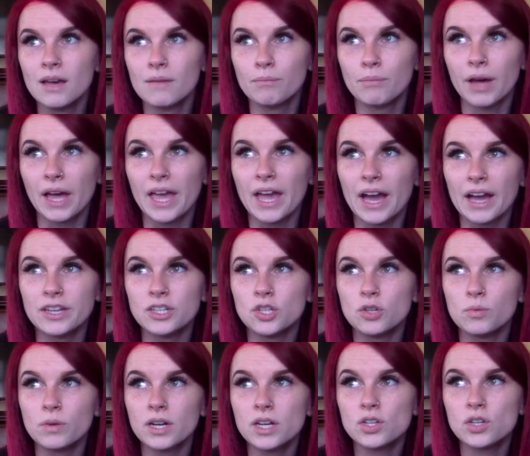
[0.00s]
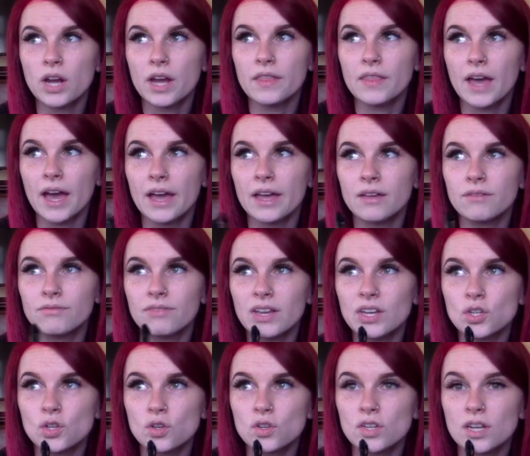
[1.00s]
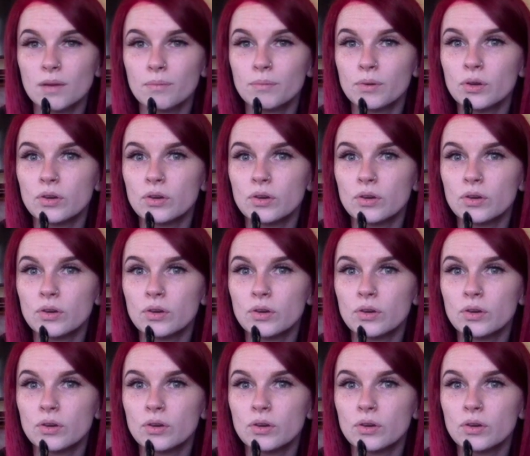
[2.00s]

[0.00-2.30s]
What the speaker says: But I do want to try that facial shampoo